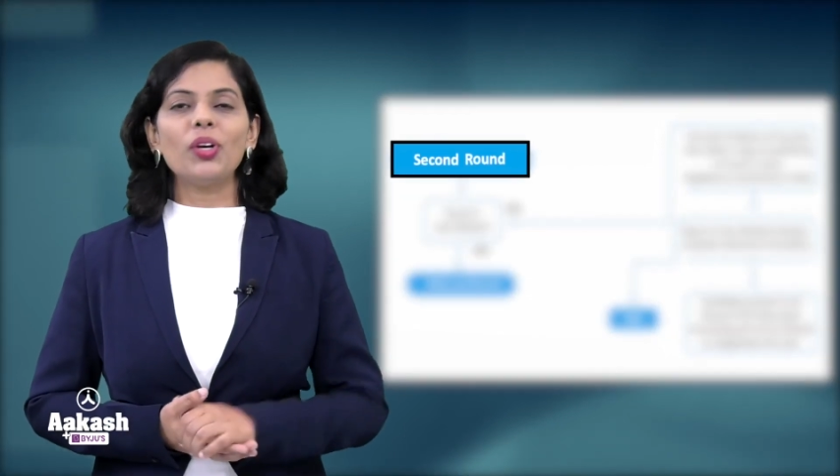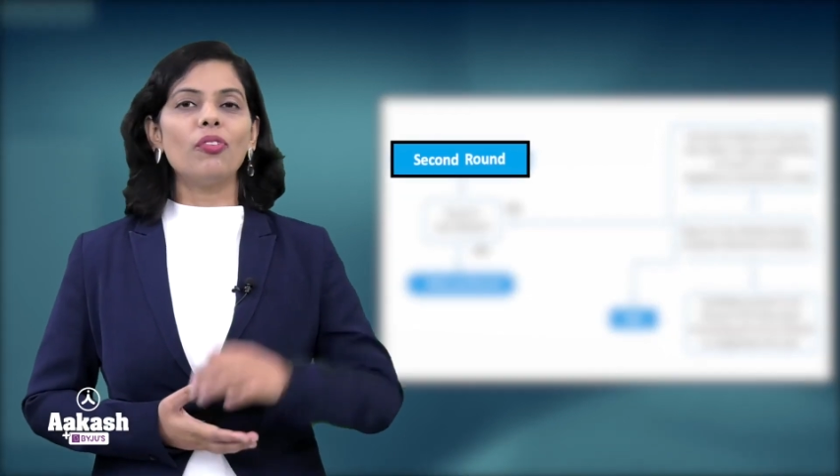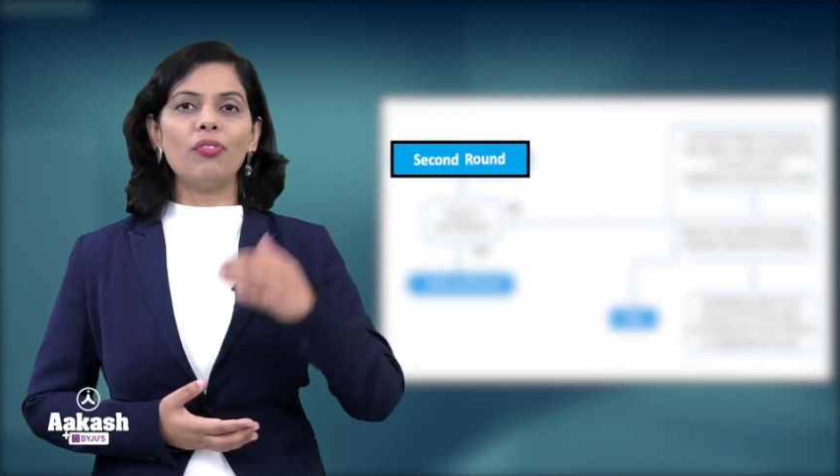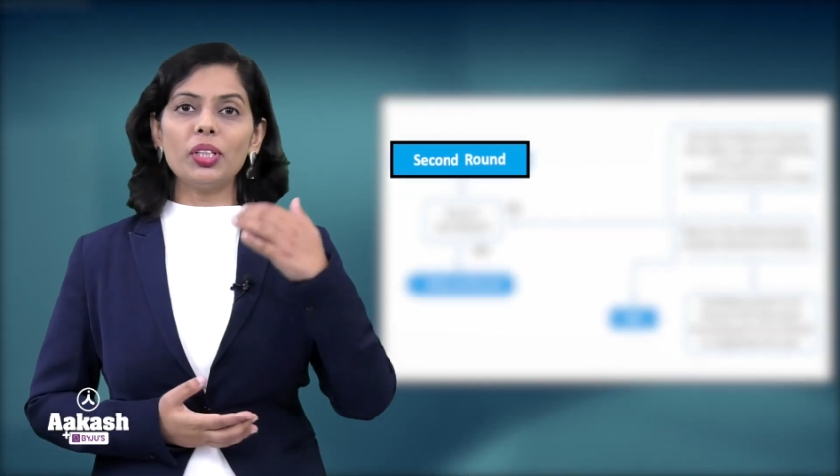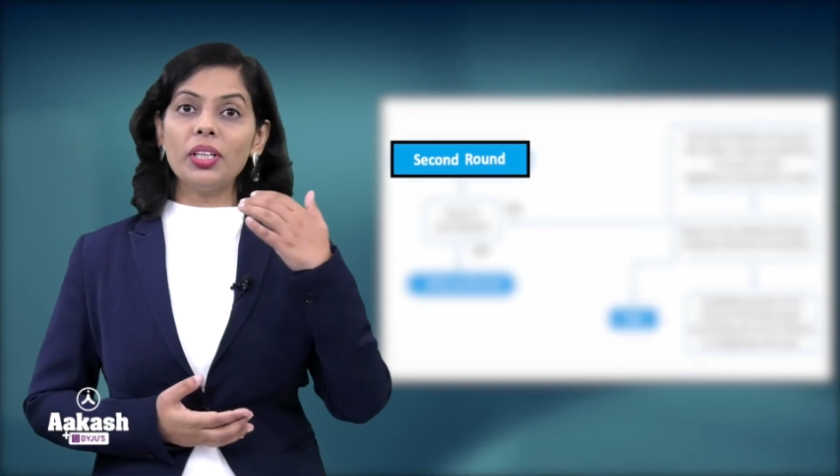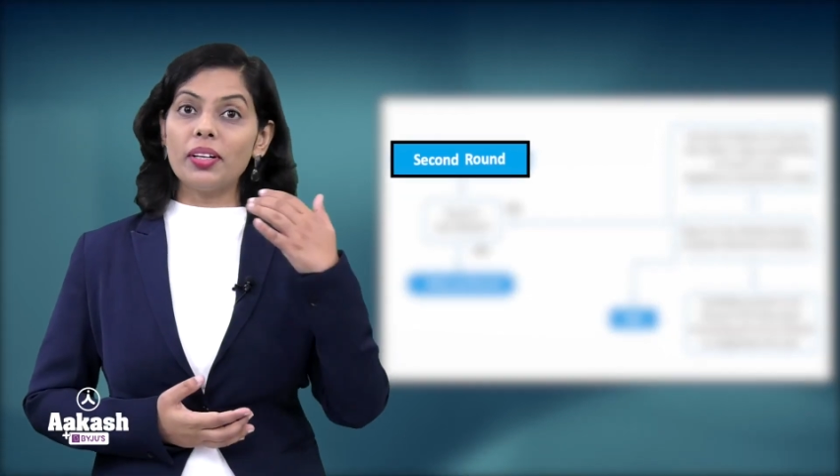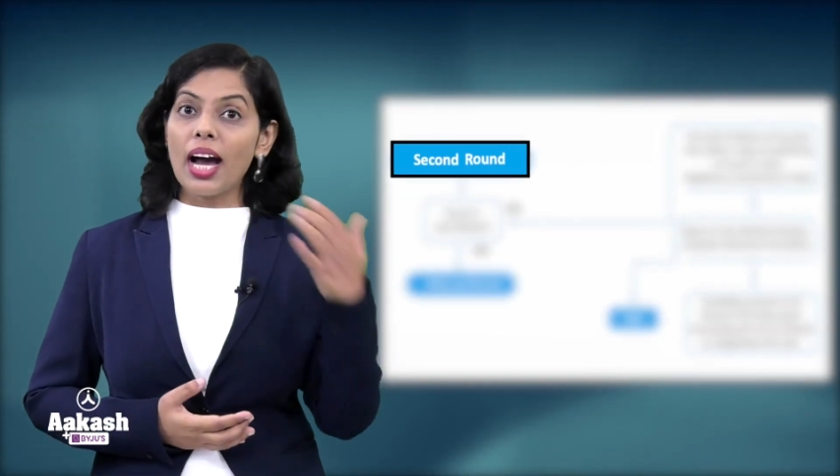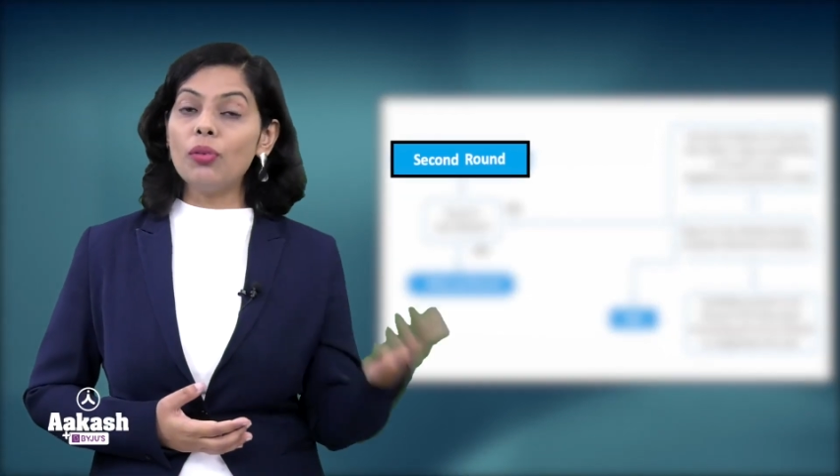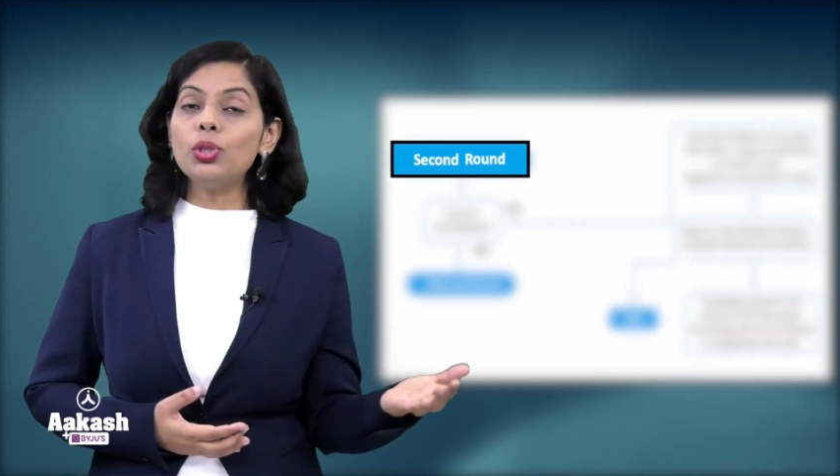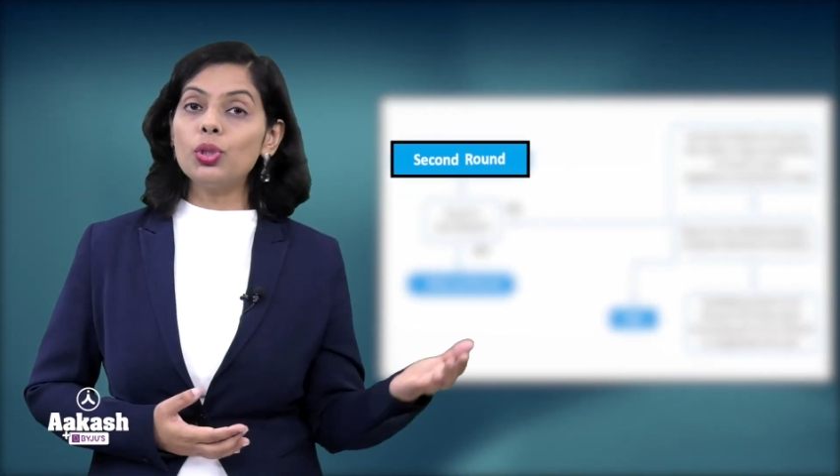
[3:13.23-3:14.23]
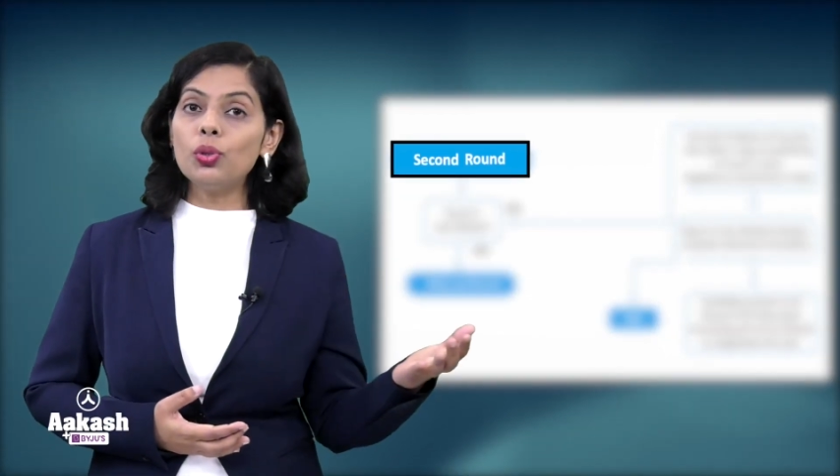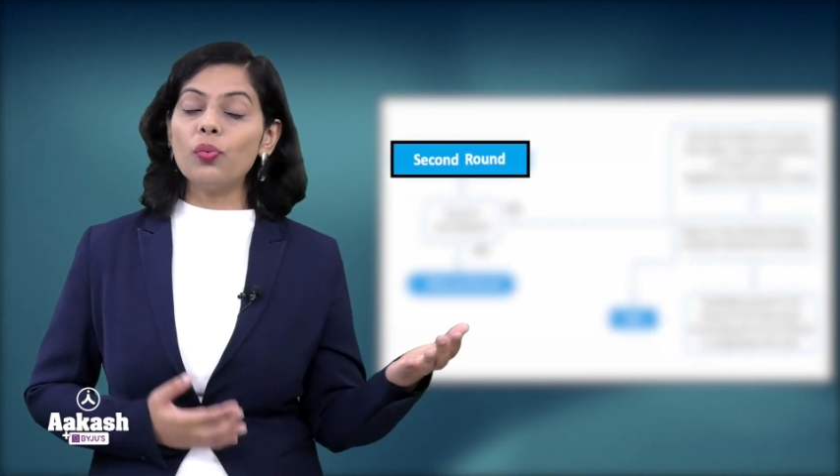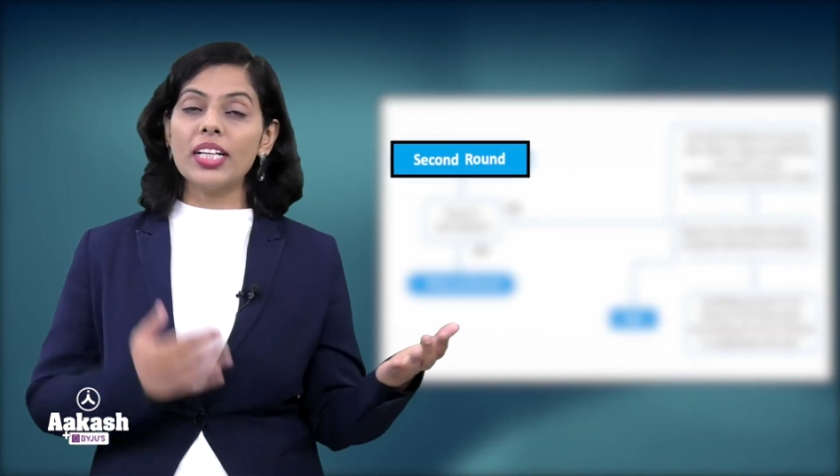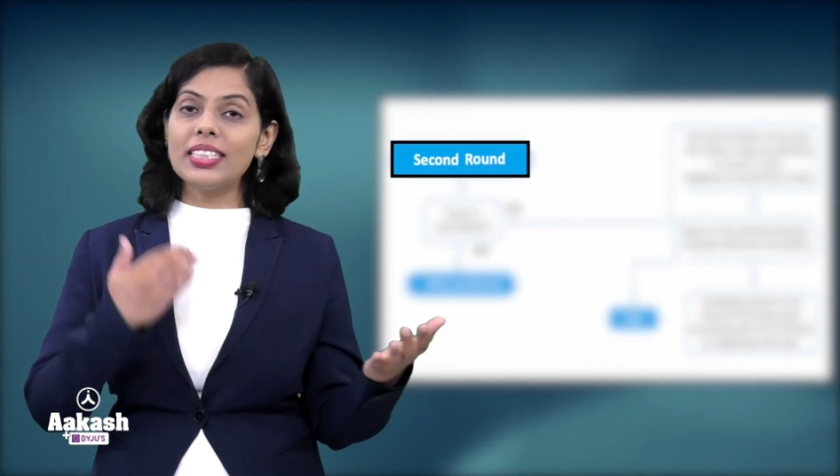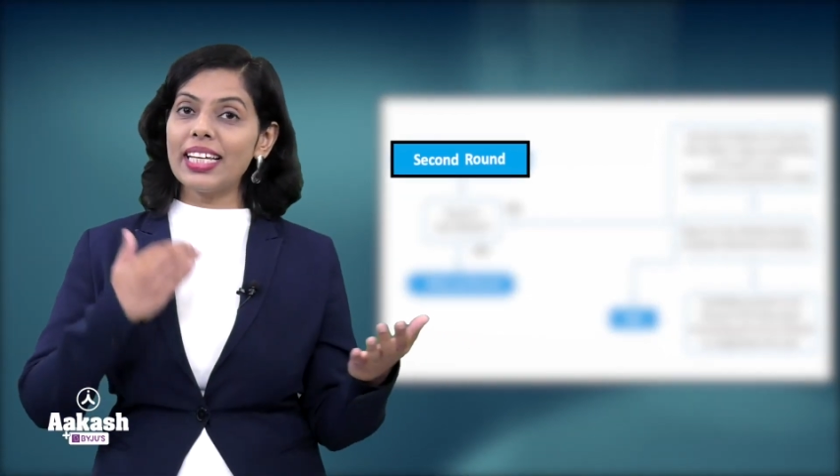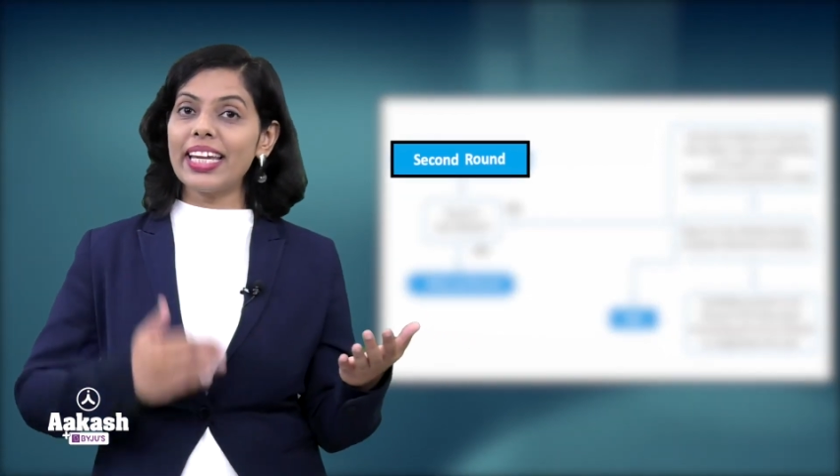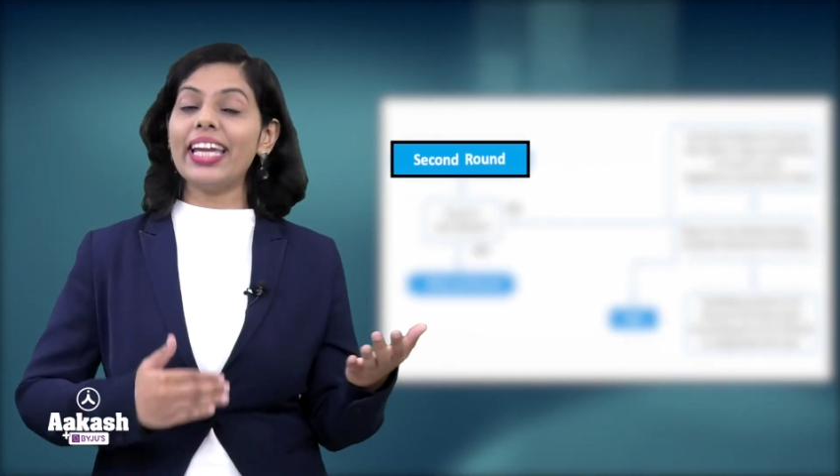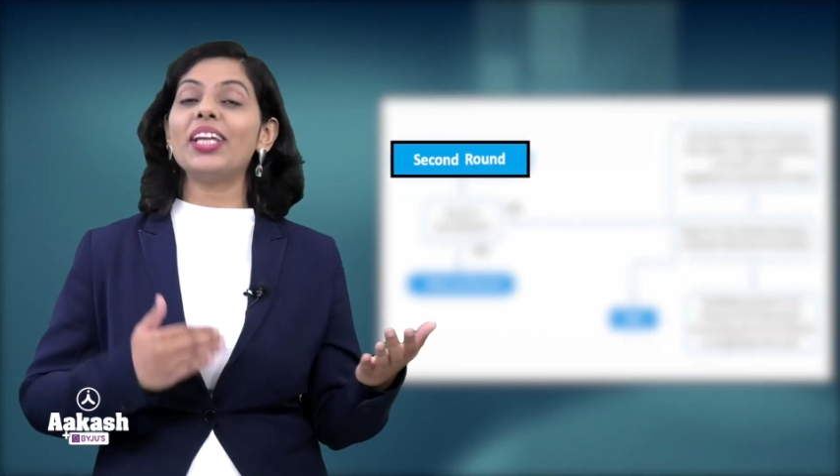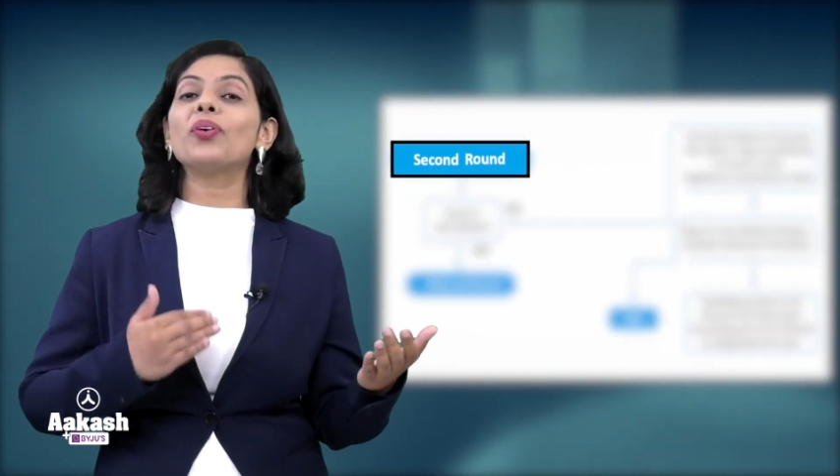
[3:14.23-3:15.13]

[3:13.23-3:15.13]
For the round 2, once again,